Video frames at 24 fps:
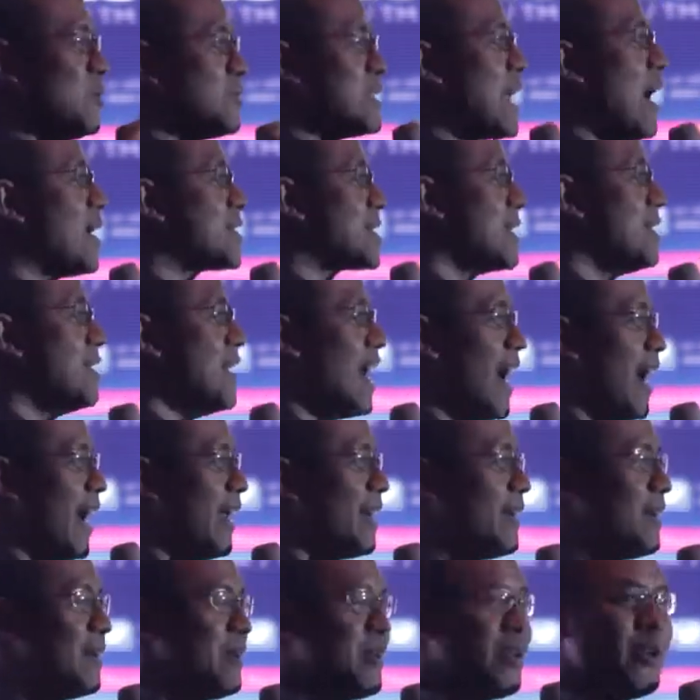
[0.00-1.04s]

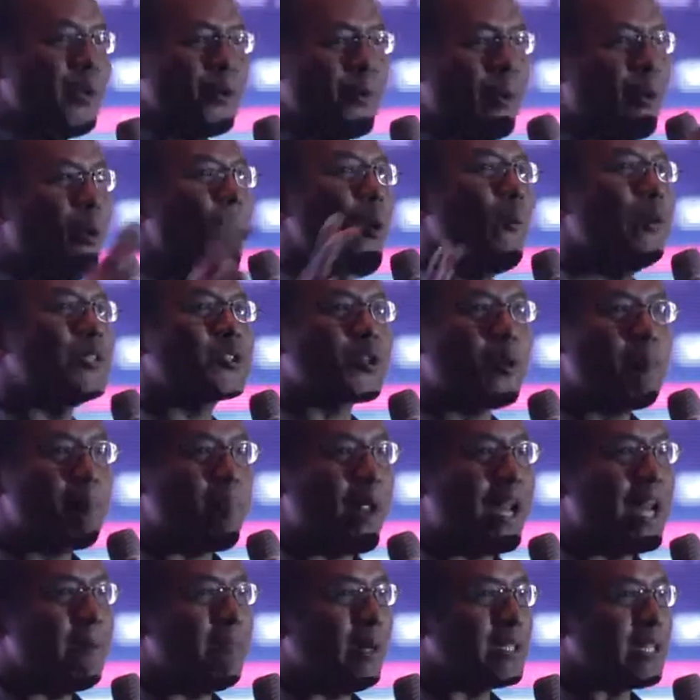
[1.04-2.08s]
2009, you always
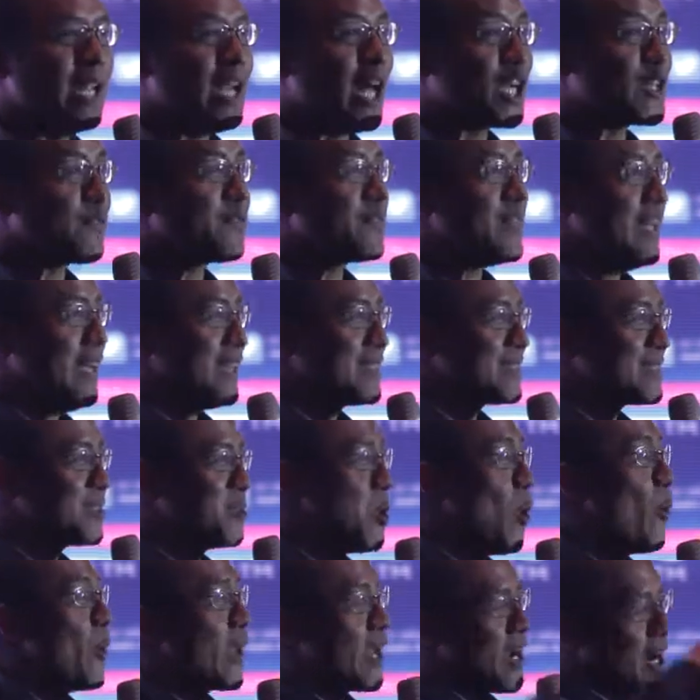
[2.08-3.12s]
complain about a lot of
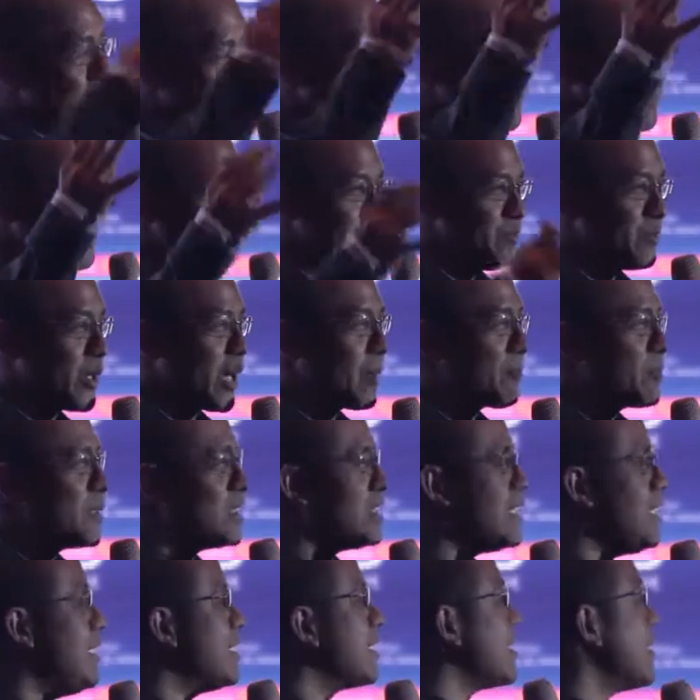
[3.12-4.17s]
things going up.
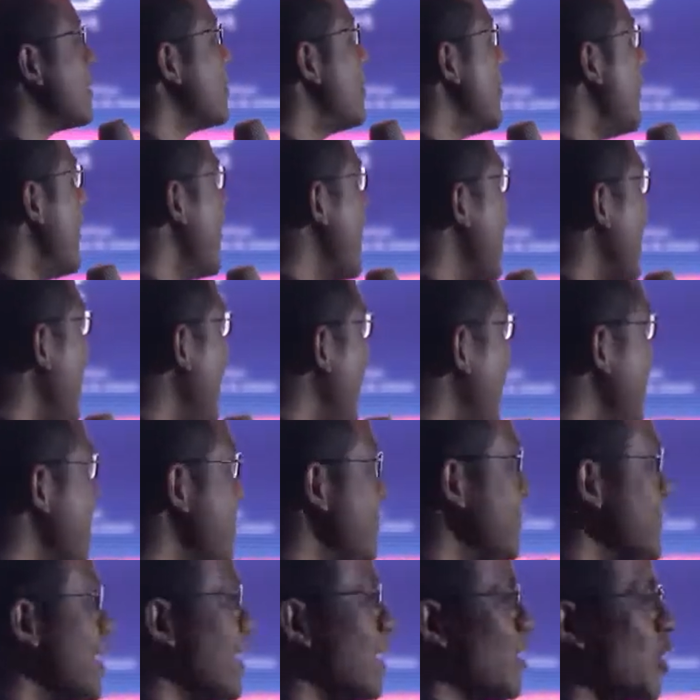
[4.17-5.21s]
Properties are going
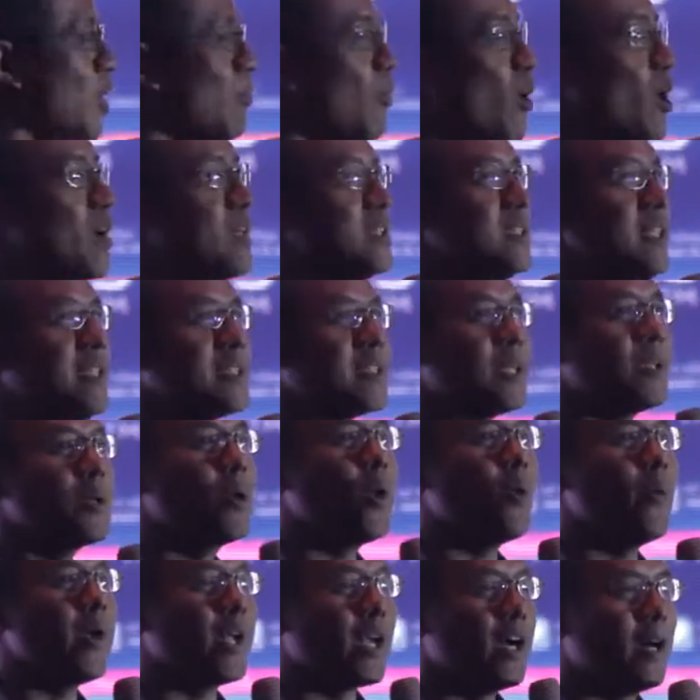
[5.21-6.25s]
up, commodities
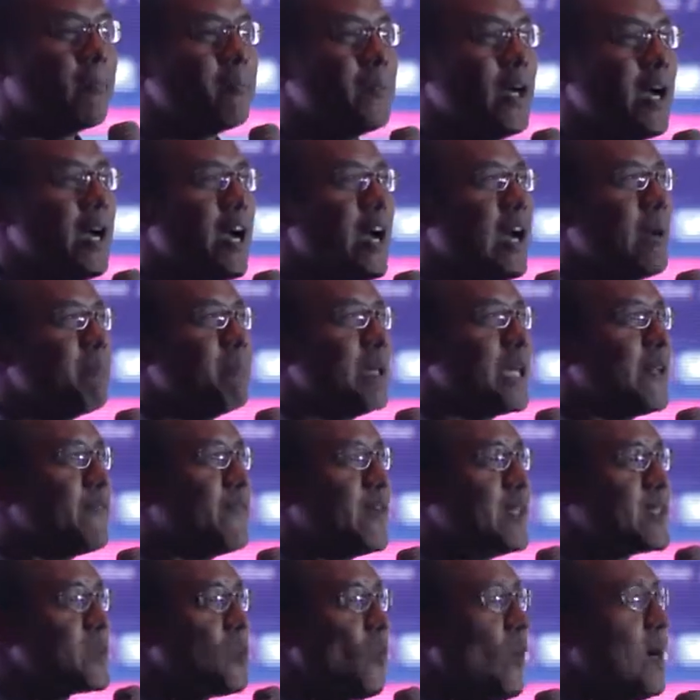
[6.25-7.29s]
are going up. But
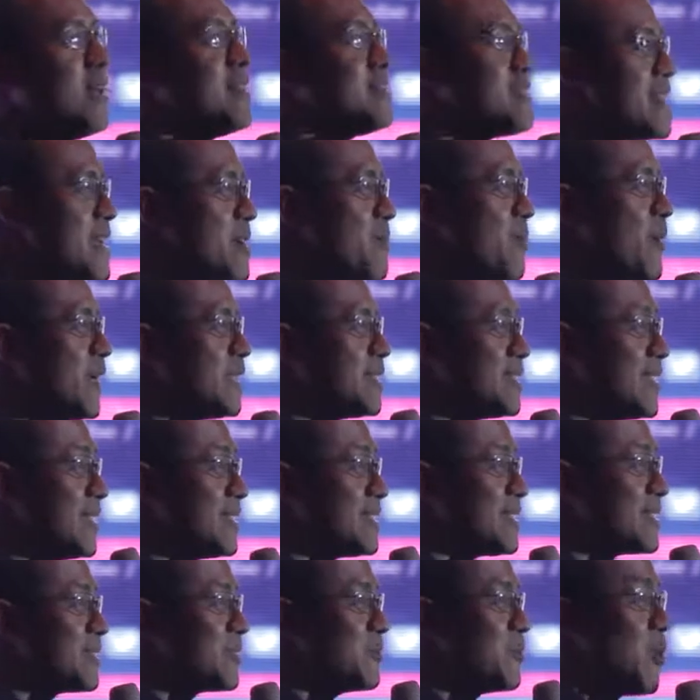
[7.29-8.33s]
if there's one thing which
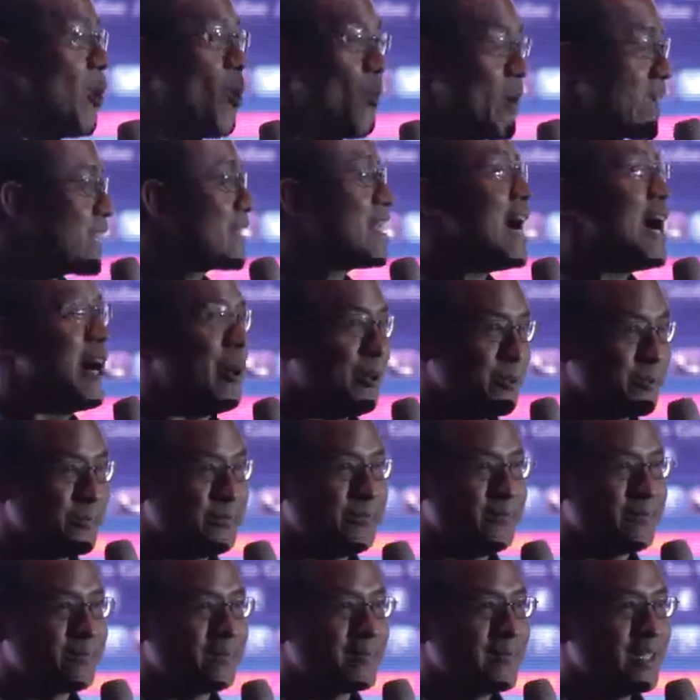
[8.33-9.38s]
is going
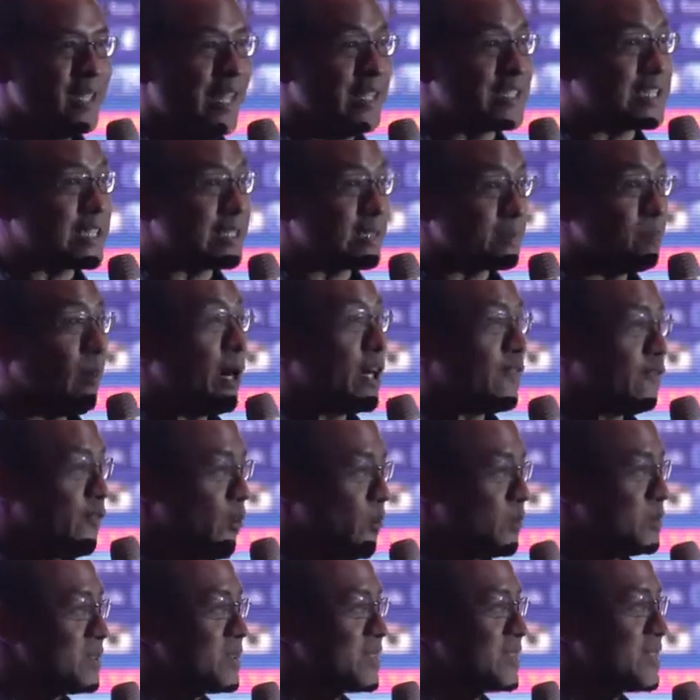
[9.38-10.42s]
down, it's
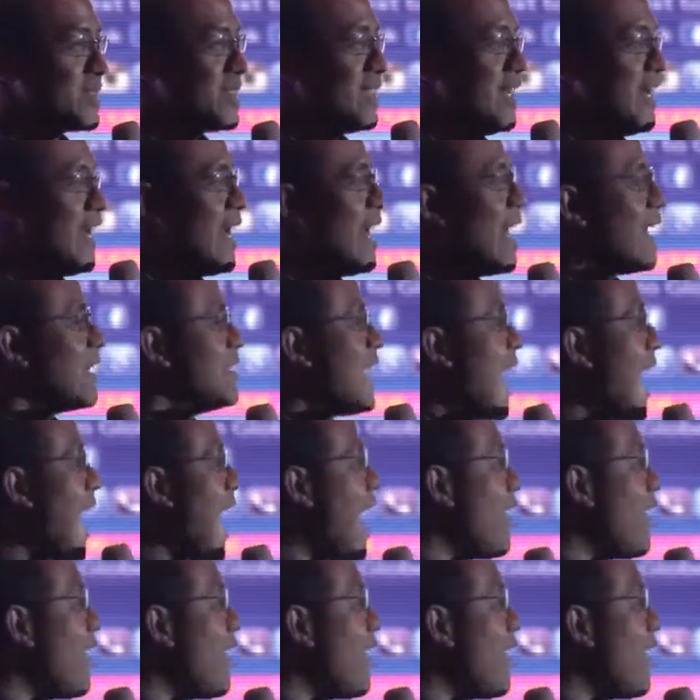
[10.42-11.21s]
smartphones. The